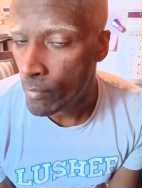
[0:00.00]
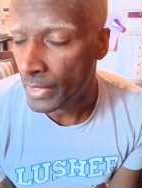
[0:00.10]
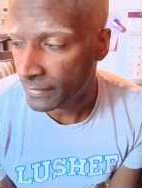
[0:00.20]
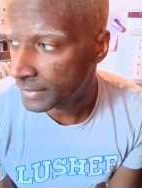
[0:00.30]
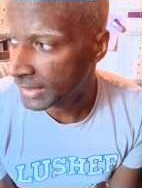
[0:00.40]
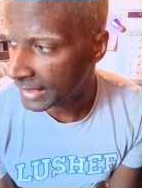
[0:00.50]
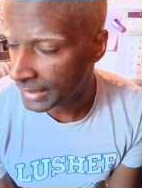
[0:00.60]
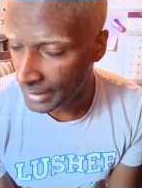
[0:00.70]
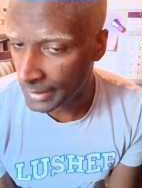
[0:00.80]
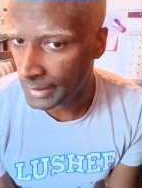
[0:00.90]
If you
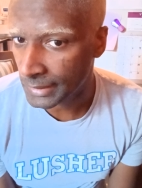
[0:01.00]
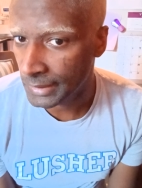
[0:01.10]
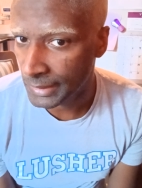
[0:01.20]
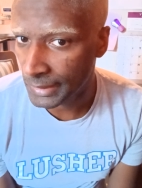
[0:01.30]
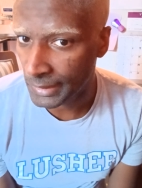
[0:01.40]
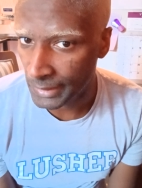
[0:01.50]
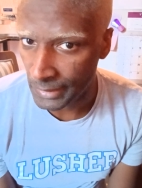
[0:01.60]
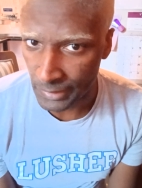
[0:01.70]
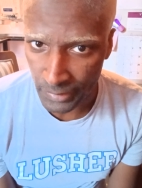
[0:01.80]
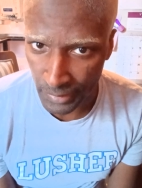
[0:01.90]
think it looks
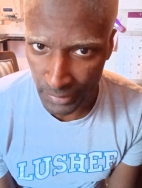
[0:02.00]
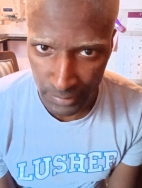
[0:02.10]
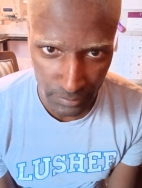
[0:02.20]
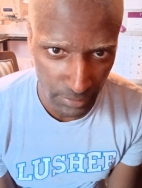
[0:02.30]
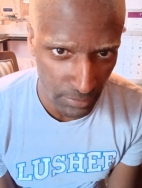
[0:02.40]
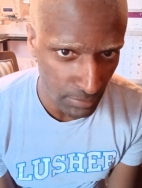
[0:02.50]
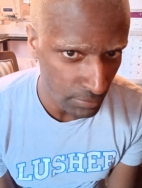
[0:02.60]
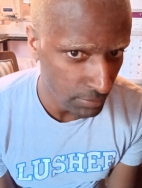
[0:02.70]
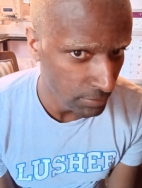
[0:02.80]
good, trust me.